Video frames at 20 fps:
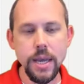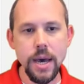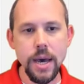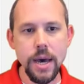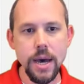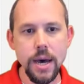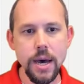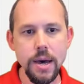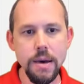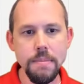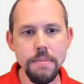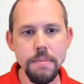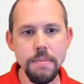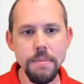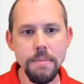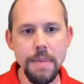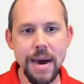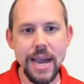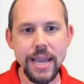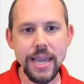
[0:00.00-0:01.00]
um,
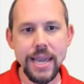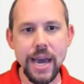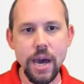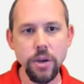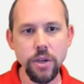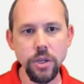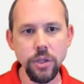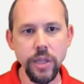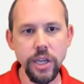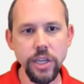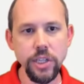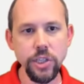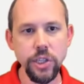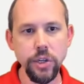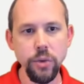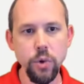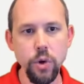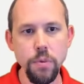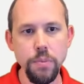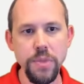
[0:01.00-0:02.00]
my calculation
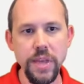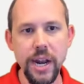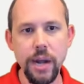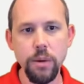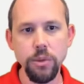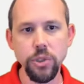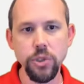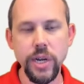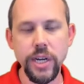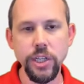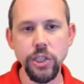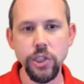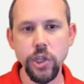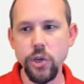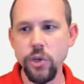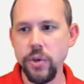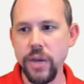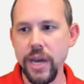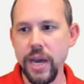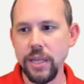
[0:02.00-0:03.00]
group that I was trying to show
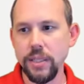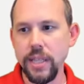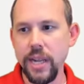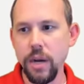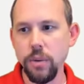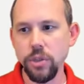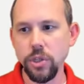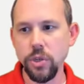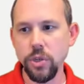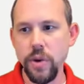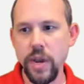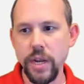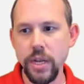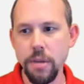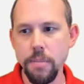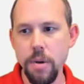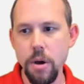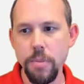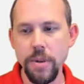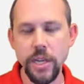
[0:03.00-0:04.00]
you guys that I was creating a
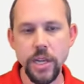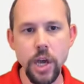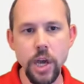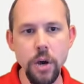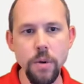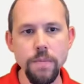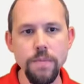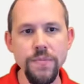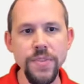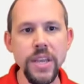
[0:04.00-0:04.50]
moment ago.